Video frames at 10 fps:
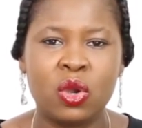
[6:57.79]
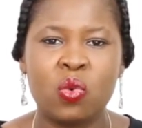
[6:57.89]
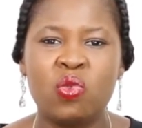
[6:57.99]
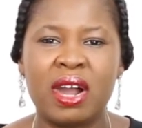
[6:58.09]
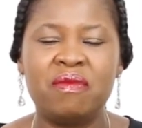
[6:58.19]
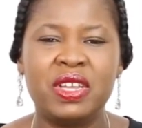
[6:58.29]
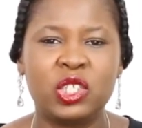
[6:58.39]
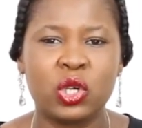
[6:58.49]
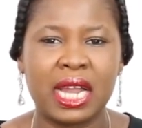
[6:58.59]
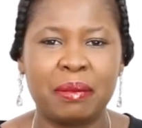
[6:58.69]
who are
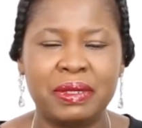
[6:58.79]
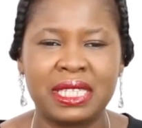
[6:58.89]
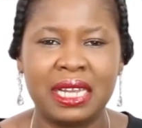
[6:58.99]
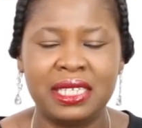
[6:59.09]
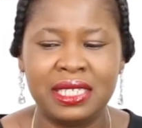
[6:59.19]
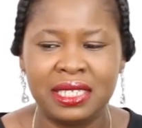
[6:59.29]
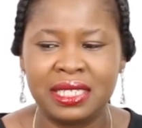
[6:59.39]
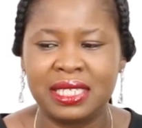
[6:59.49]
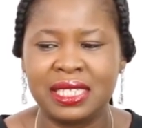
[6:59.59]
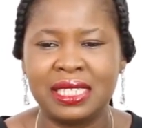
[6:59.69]
venture
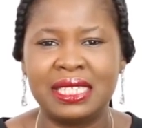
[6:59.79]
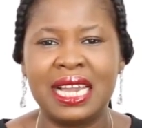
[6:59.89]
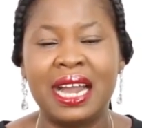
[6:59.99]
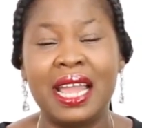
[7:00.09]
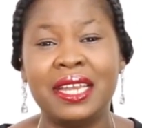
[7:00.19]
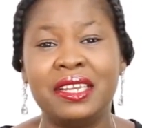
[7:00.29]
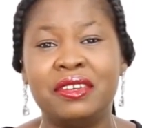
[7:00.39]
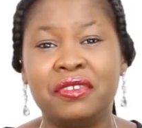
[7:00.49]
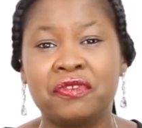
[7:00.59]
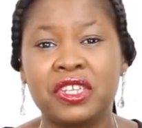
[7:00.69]
capitalists, is there any
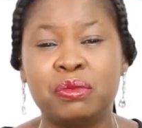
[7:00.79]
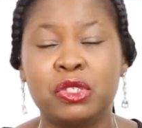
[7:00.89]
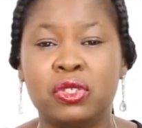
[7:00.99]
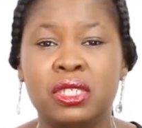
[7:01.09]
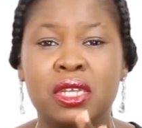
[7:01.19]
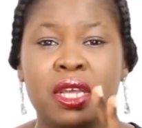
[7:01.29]
difference between